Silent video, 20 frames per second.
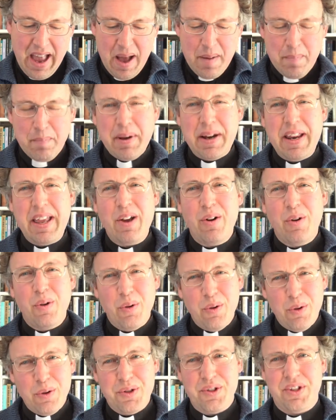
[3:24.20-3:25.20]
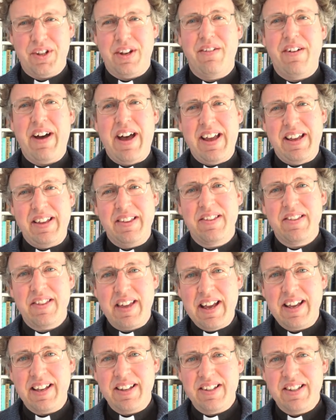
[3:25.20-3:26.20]
But he also ate
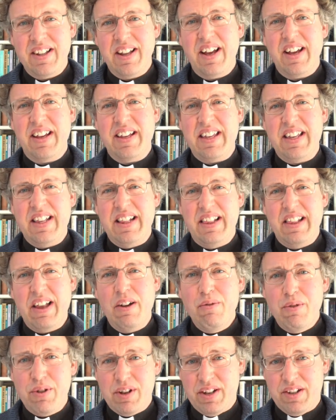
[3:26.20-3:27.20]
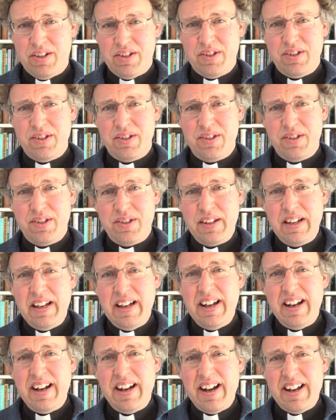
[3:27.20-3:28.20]
things like locusts.
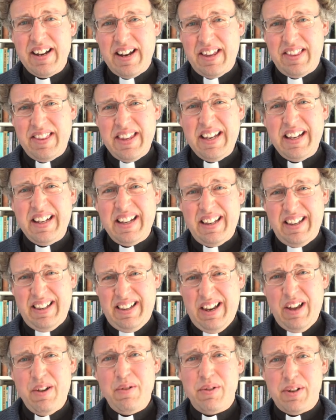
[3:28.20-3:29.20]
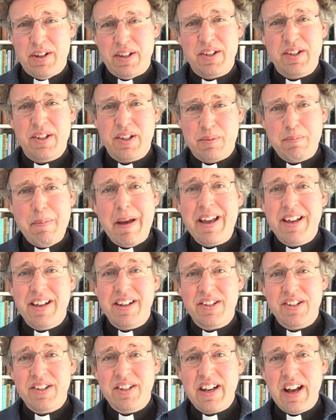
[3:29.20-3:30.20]
And I think locusts make
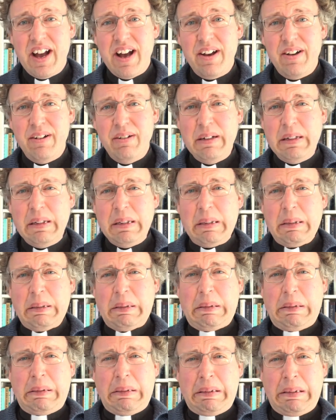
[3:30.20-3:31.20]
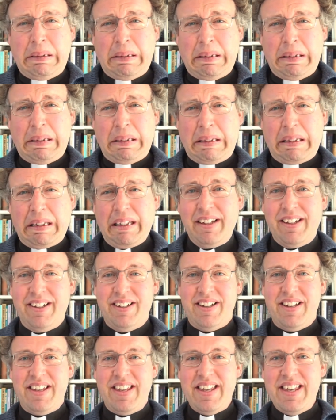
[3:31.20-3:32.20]
us go, ugh,
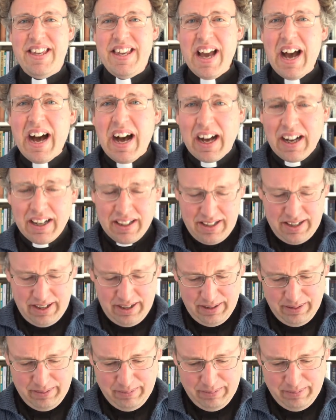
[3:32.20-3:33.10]
yuck.